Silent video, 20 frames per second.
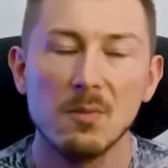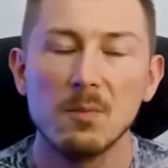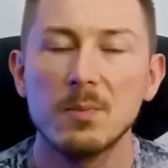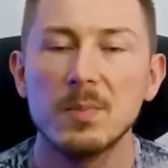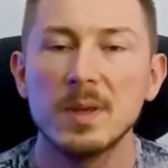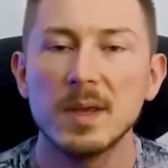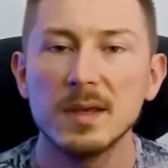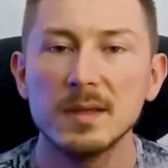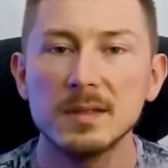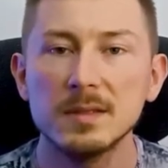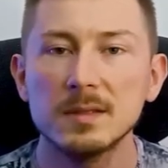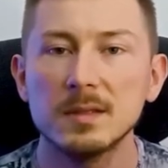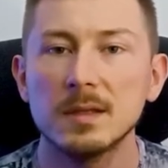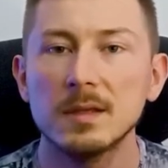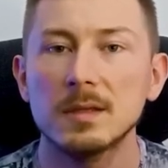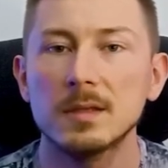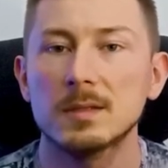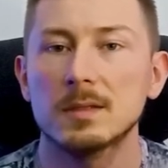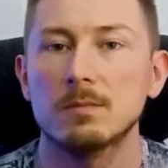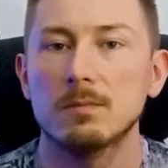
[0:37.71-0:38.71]
PS
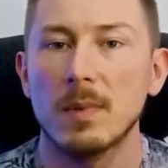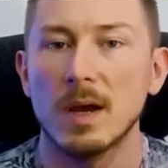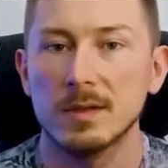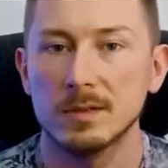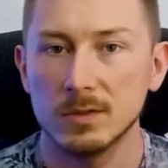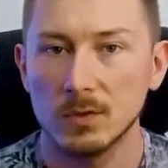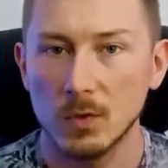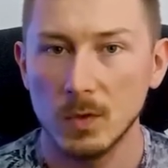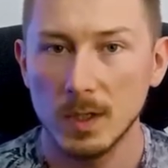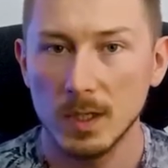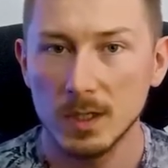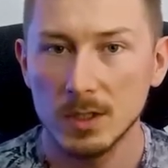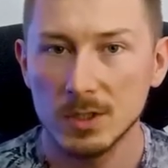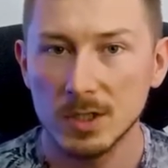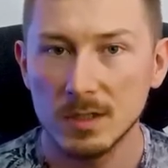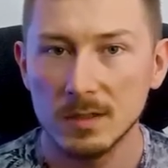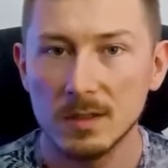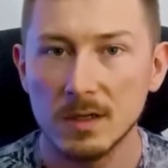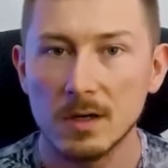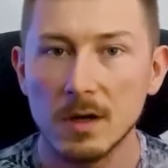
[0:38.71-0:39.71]
is masculine
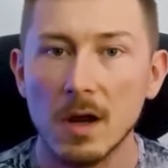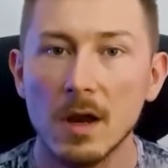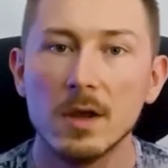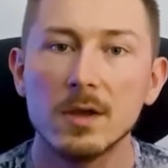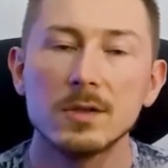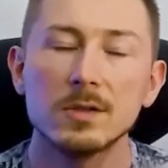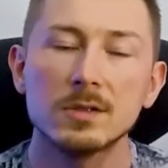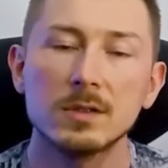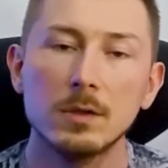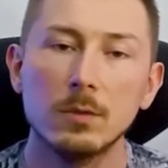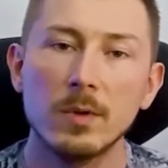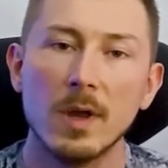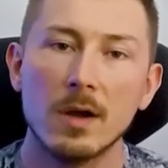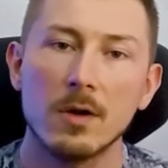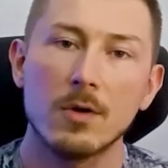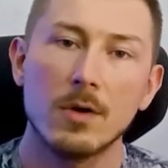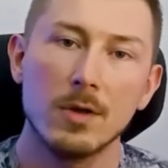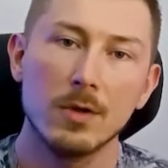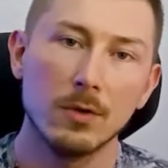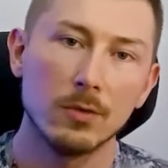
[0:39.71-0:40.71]
gender, so we are
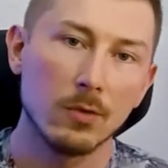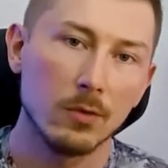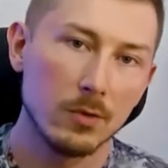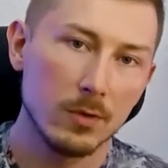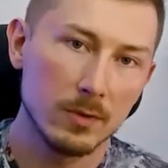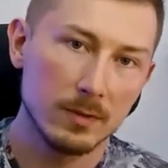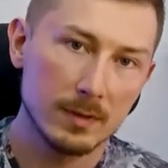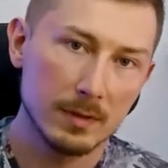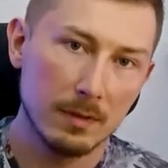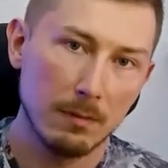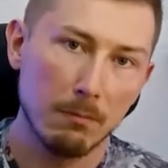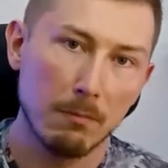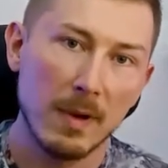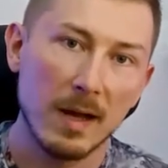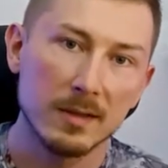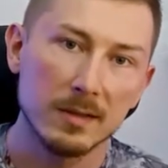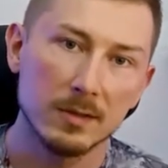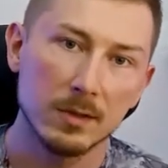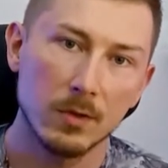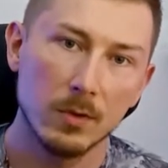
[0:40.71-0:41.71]
going to use
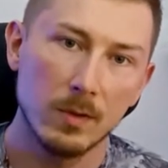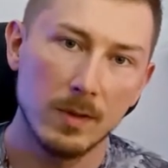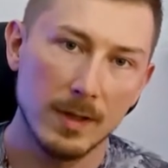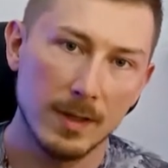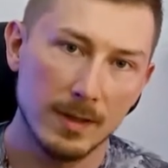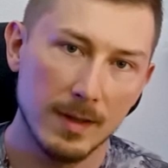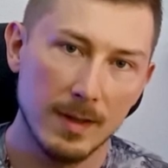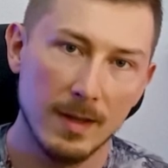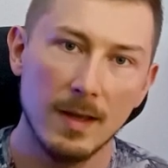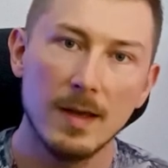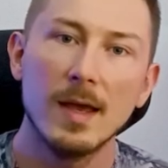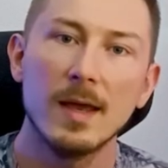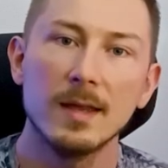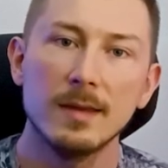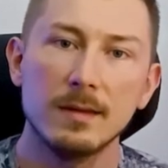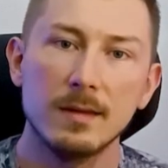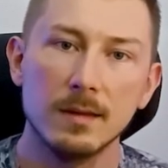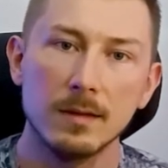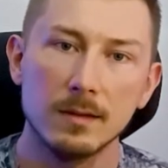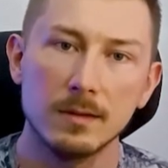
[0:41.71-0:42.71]
masculine
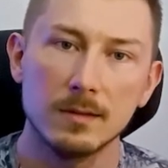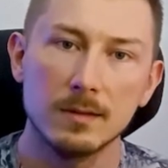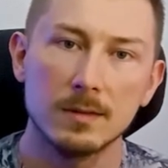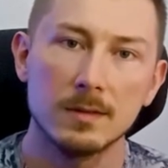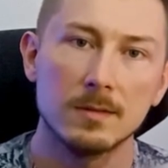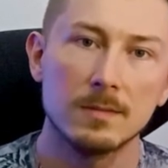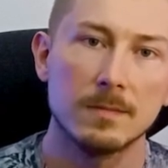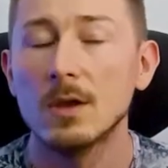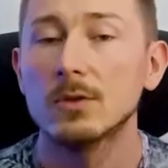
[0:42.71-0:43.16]
endings.